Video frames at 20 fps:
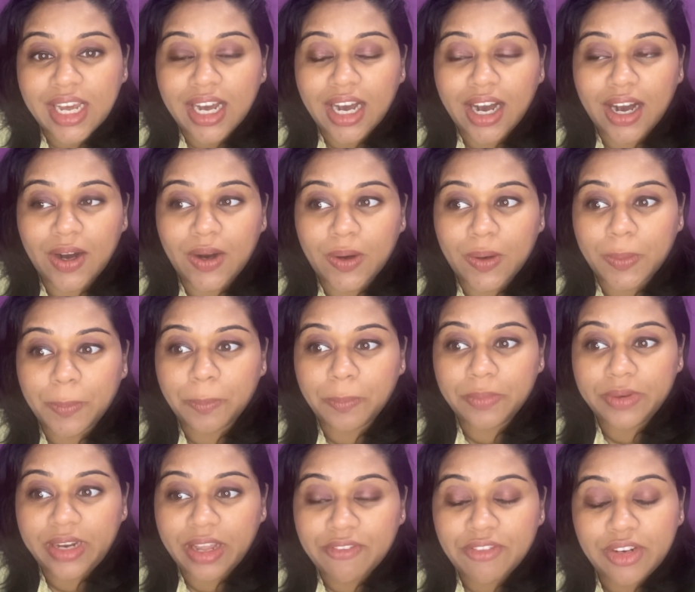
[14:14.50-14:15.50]

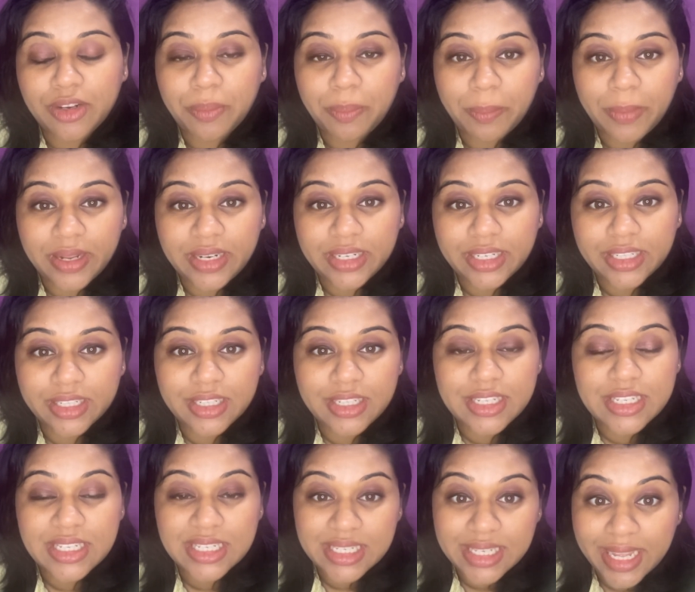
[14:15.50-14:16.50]

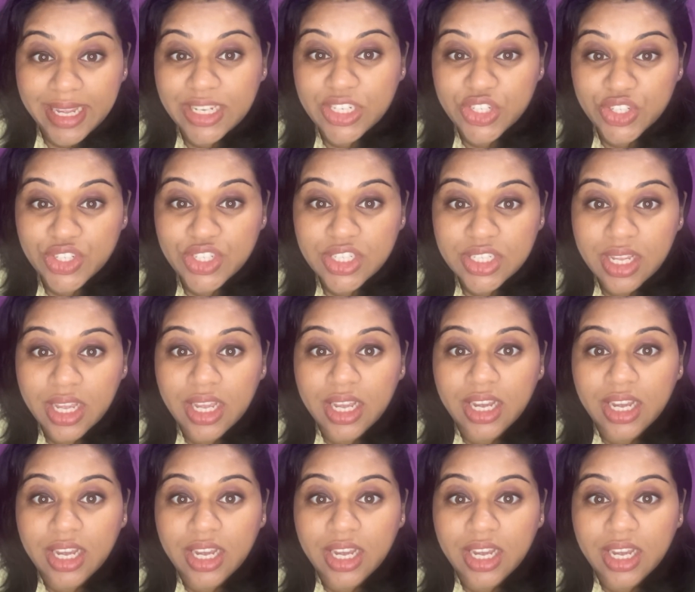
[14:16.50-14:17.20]
developmental stages,